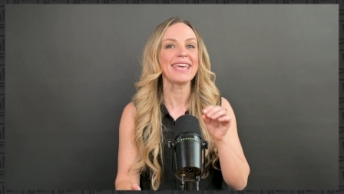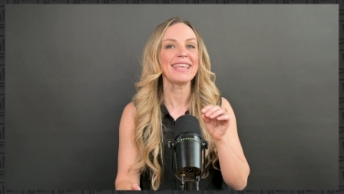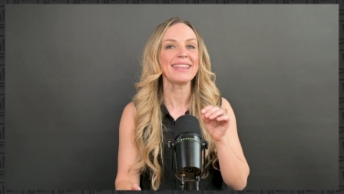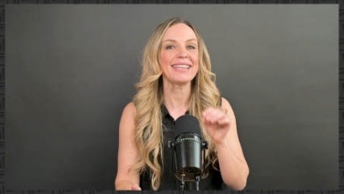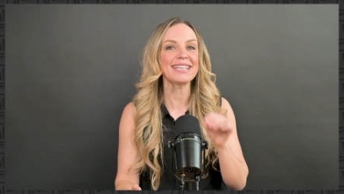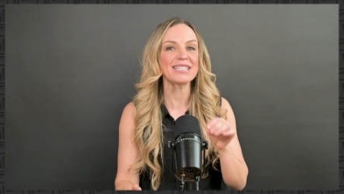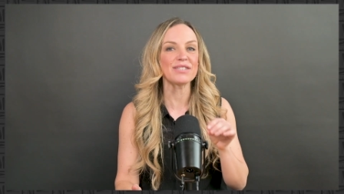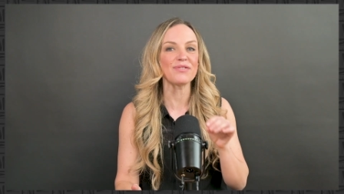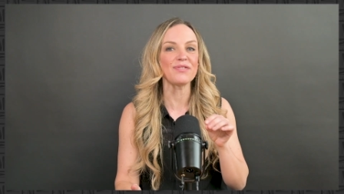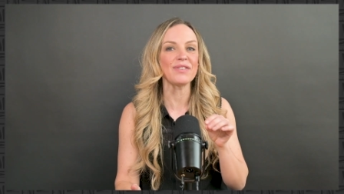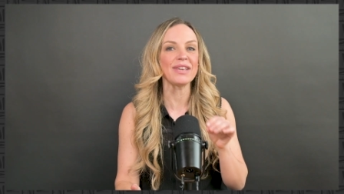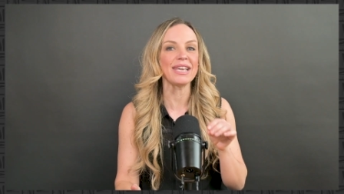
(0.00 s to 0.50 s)

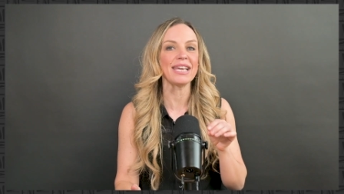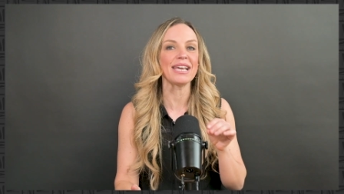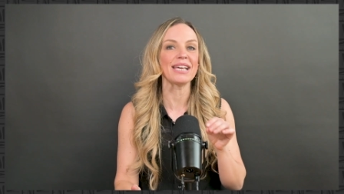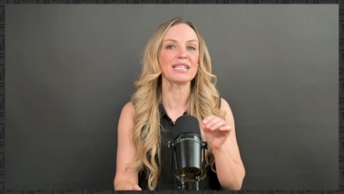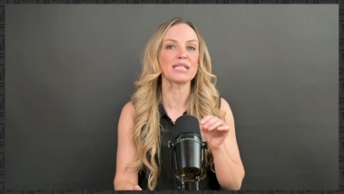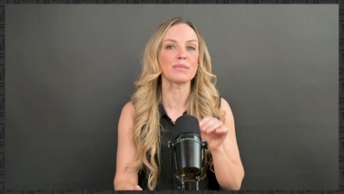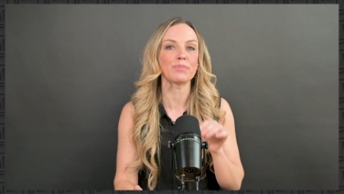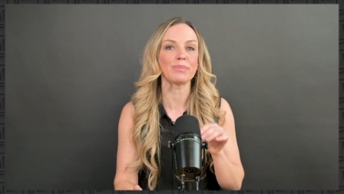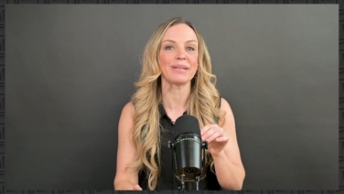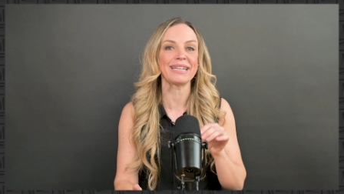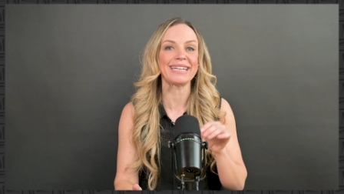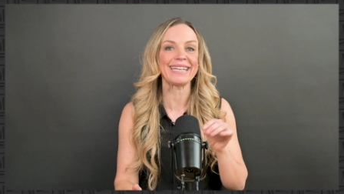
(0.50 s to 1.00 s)
This fee
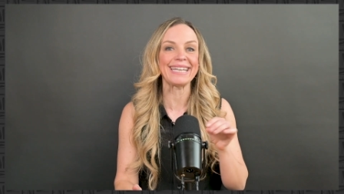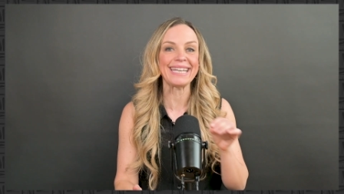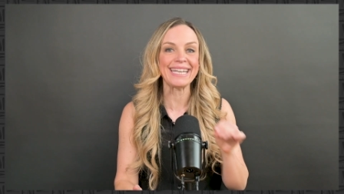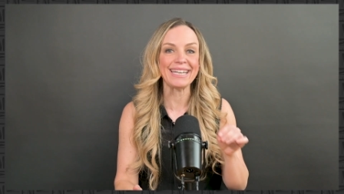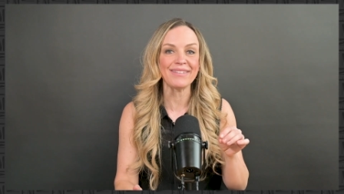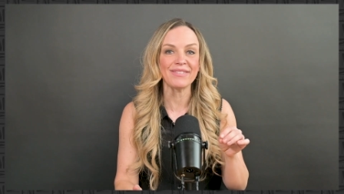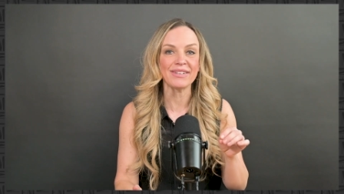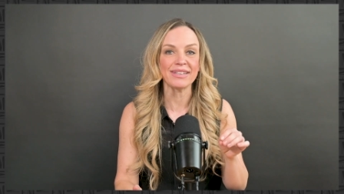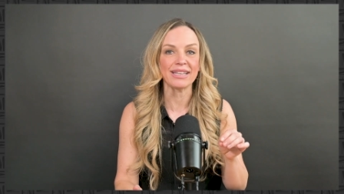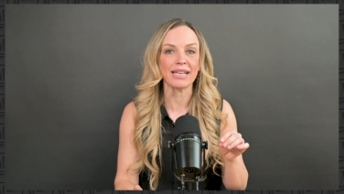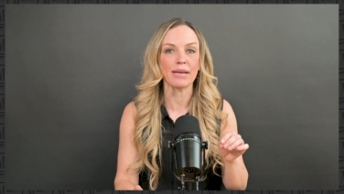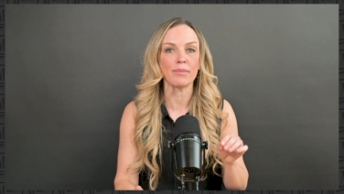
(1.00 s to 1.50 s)
is split
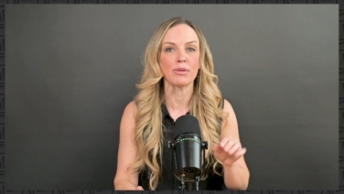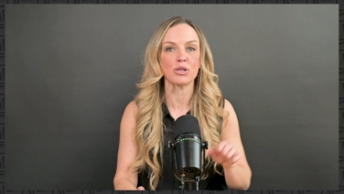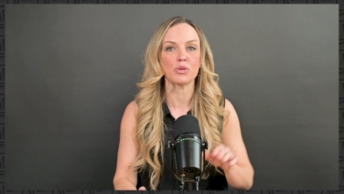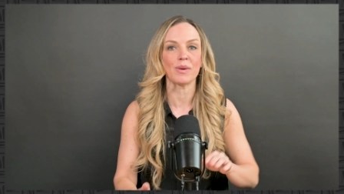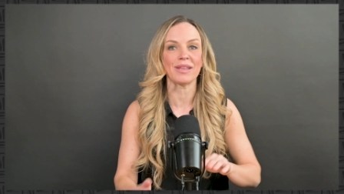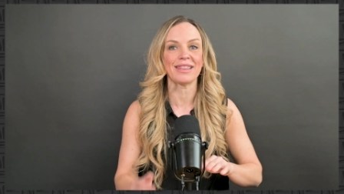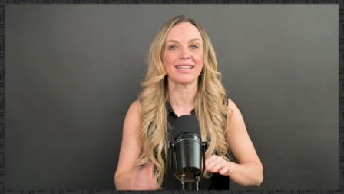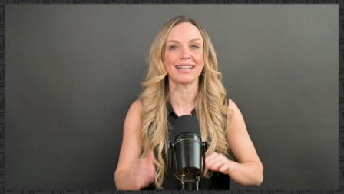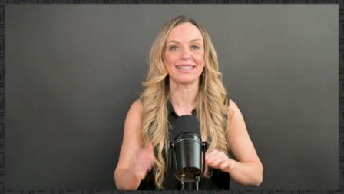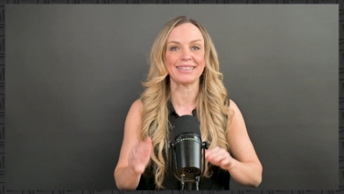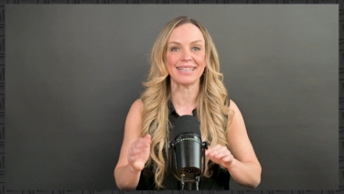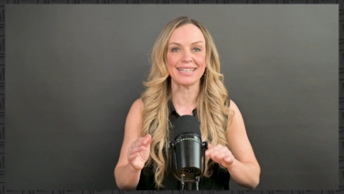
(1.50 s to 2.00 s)
evenly
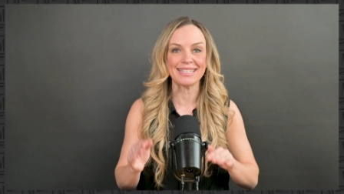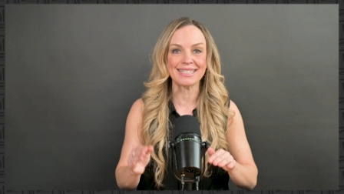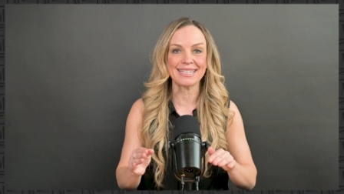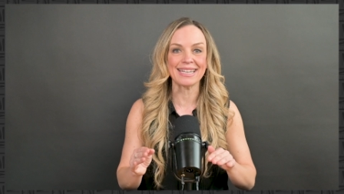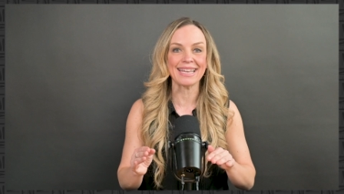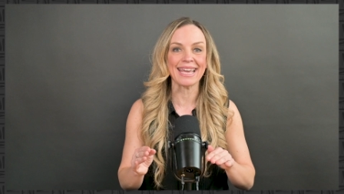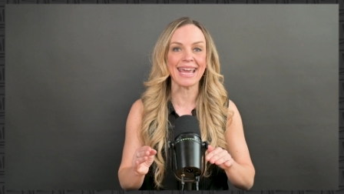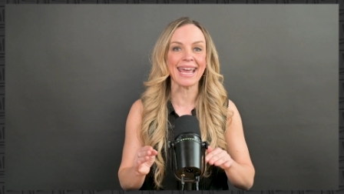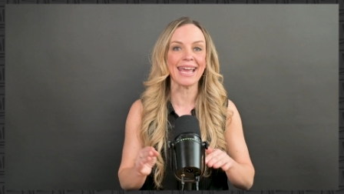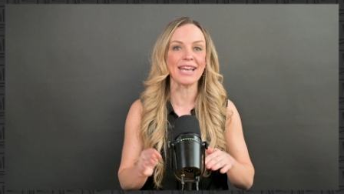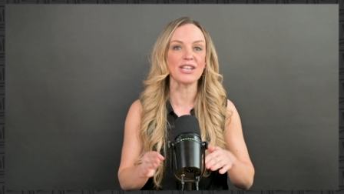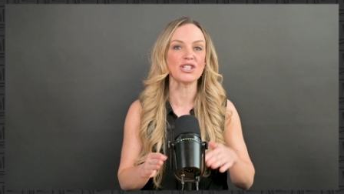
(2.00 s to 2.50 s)
between the
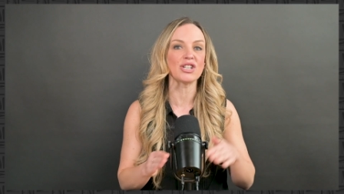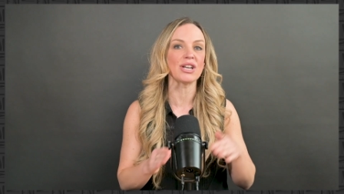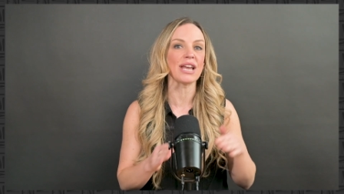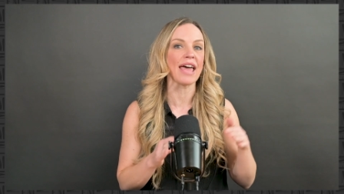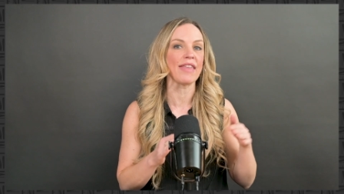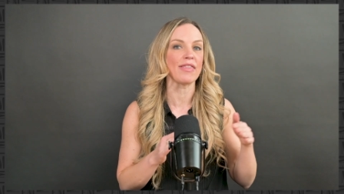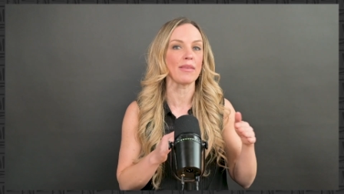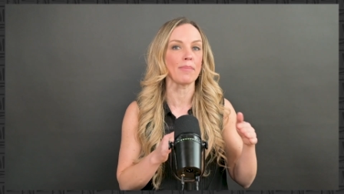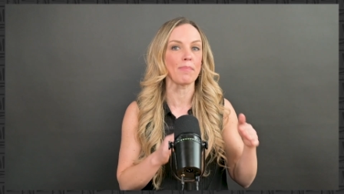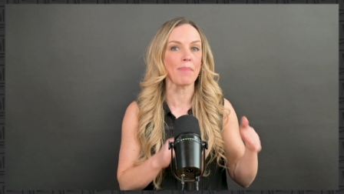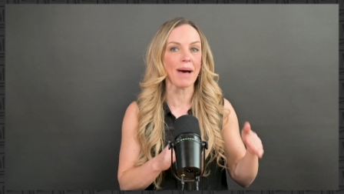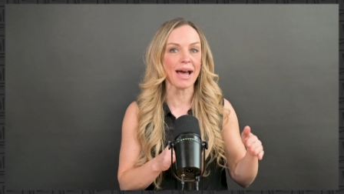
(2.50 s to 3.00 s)
listing agent
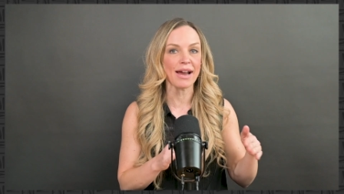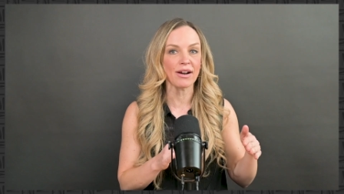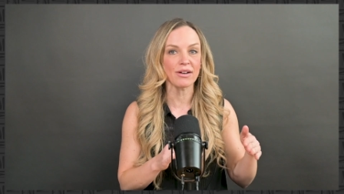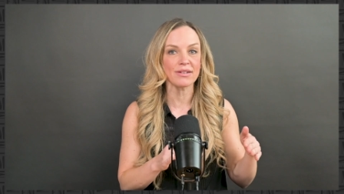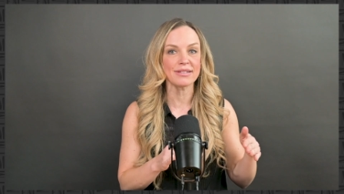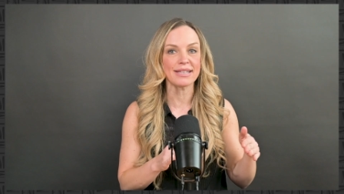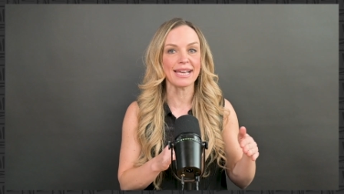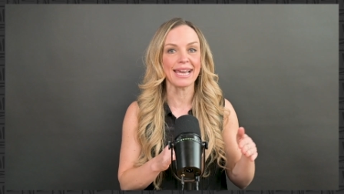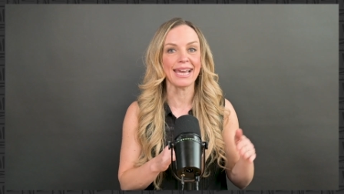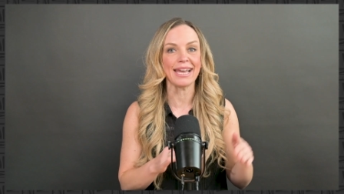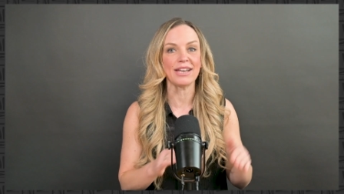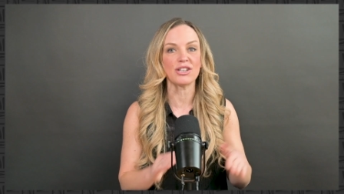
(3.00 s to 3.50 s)
and the
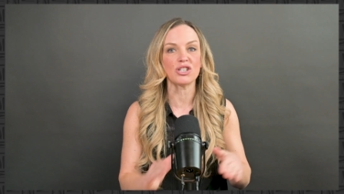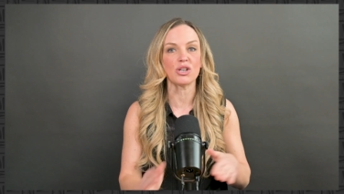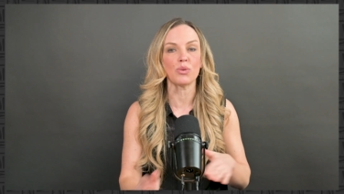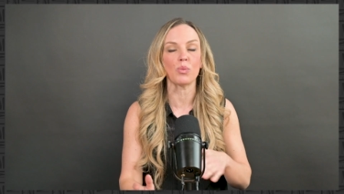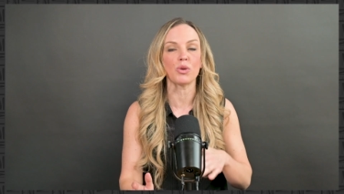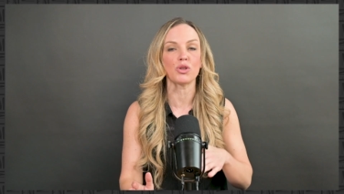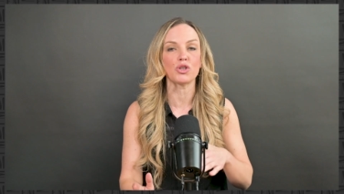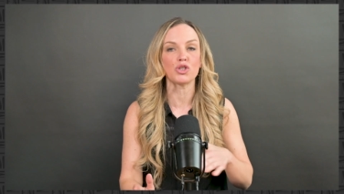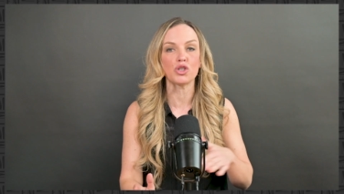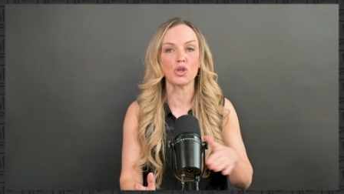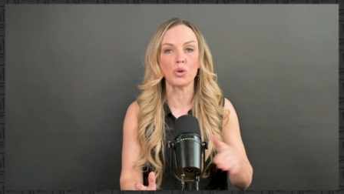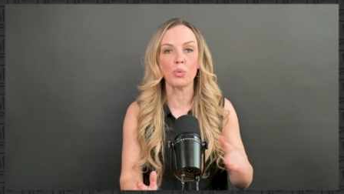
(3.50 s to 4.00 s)
buyer's agent with